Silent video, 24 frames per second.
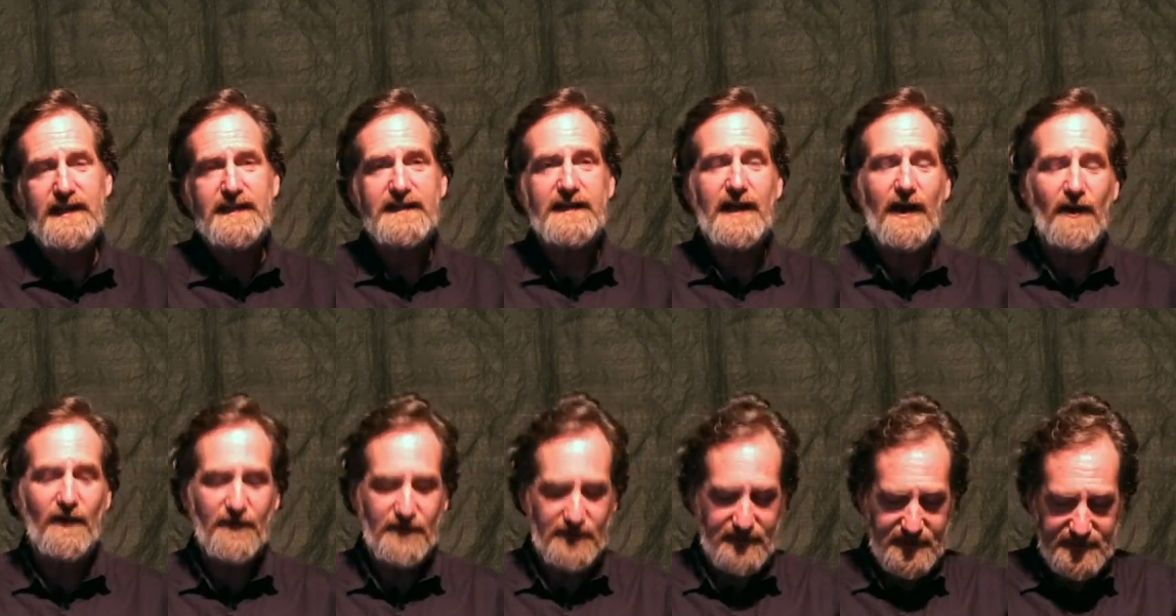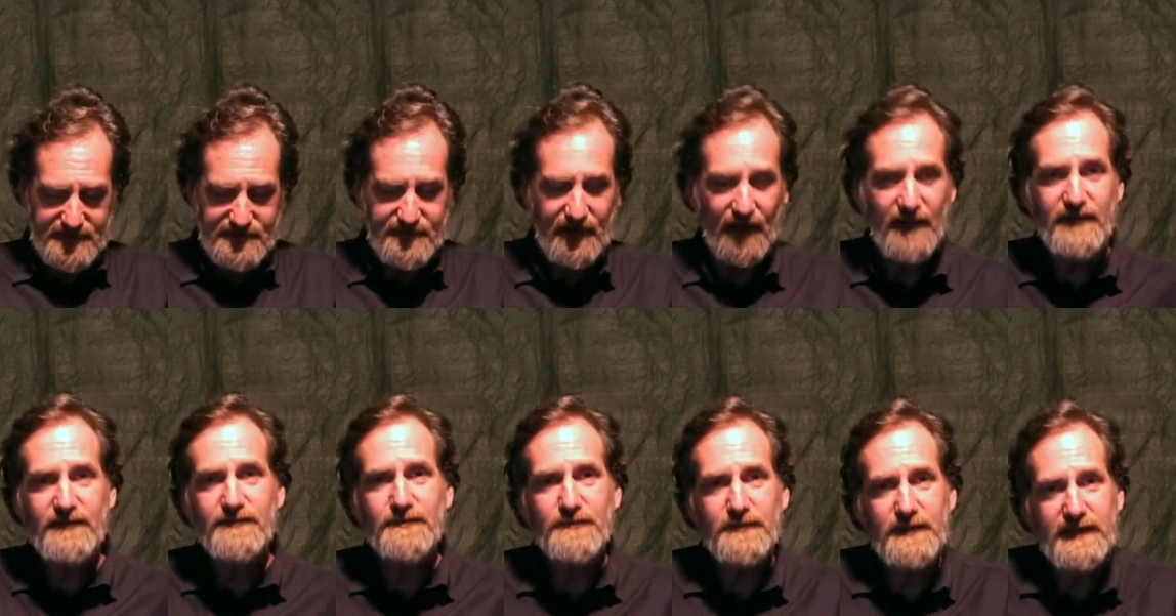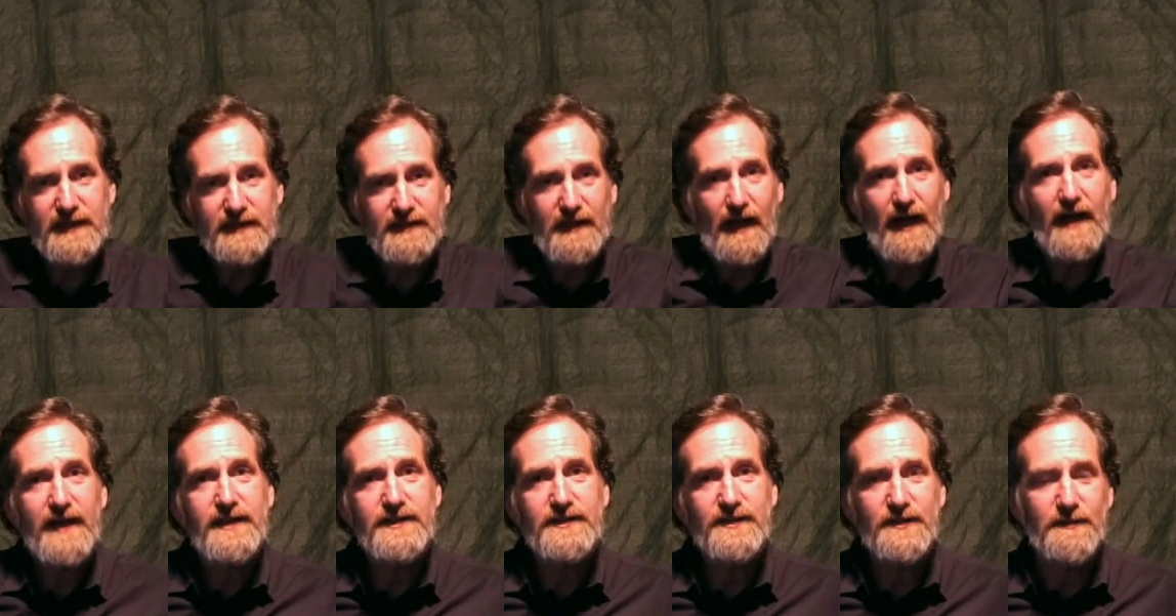Now, this does
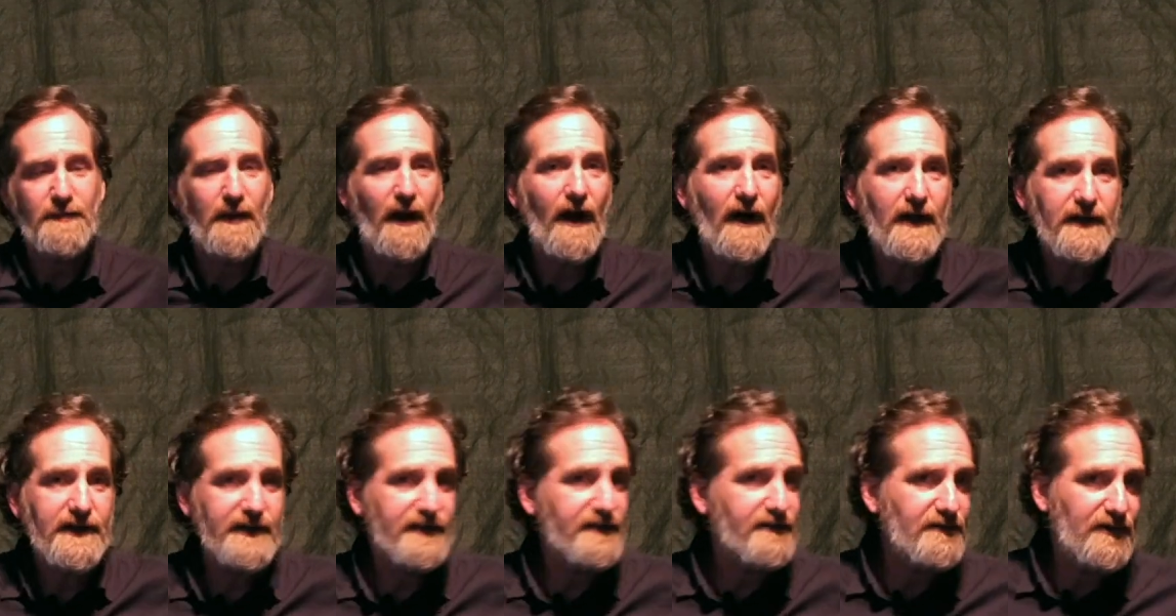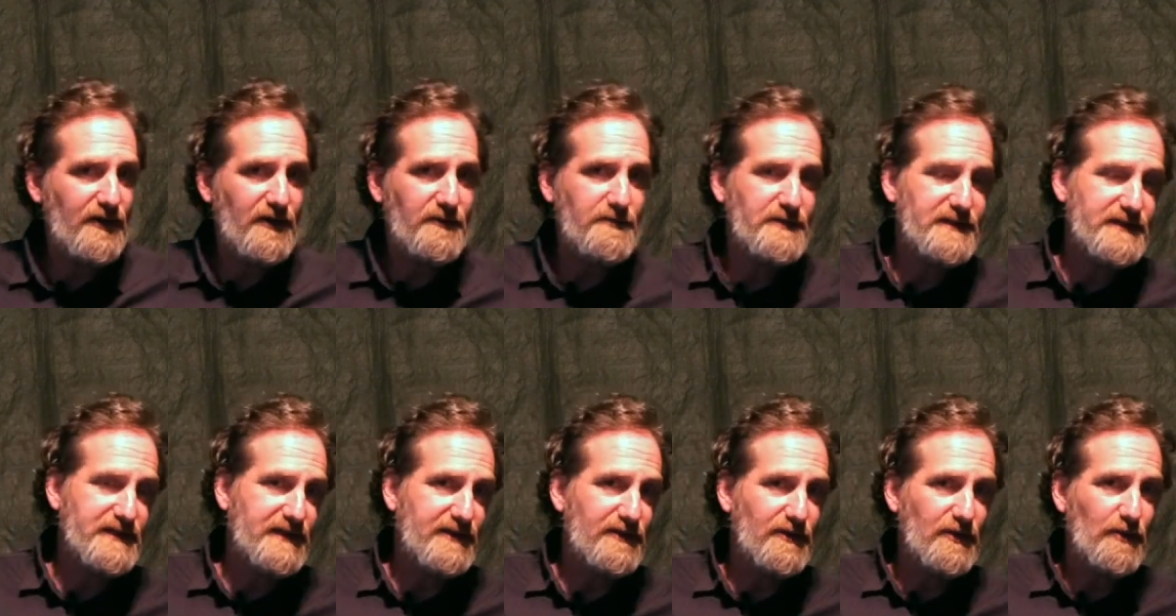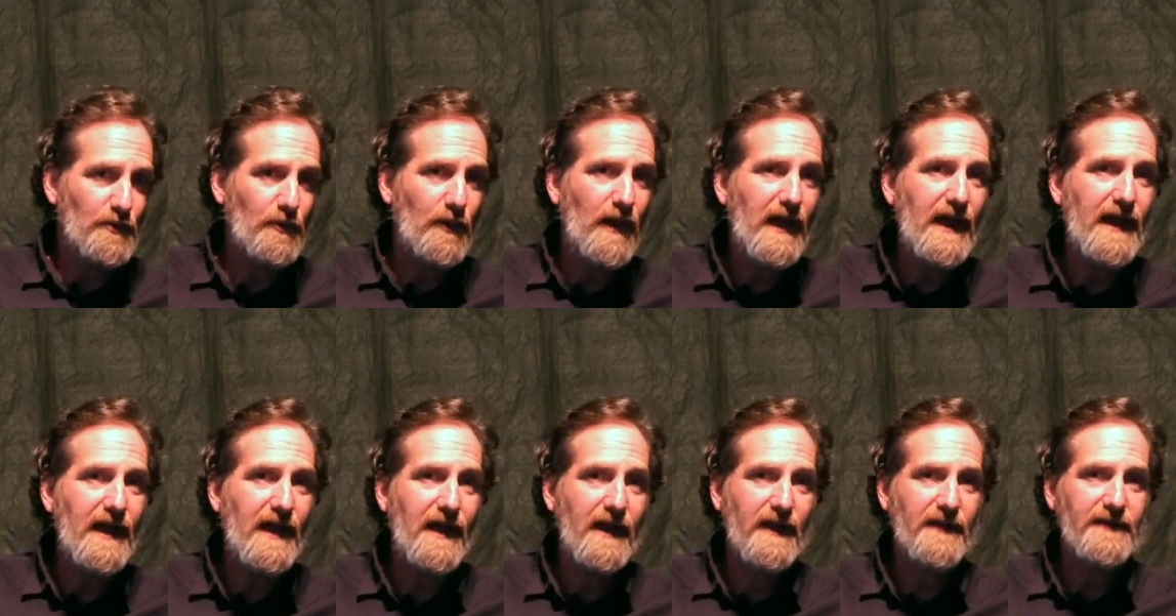realign your body in very particular
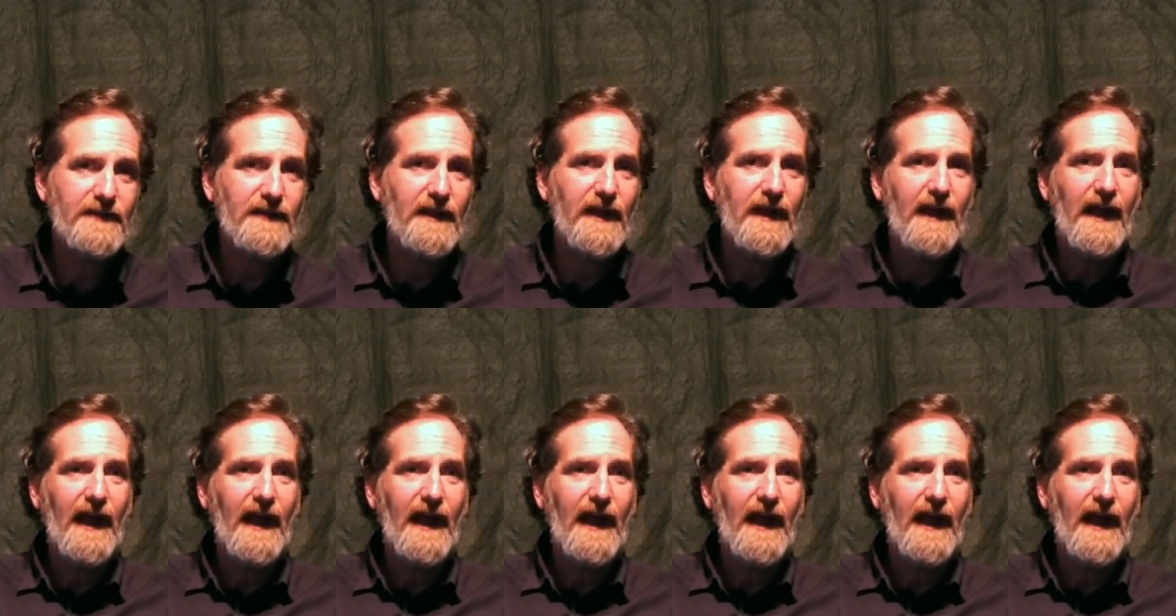ways,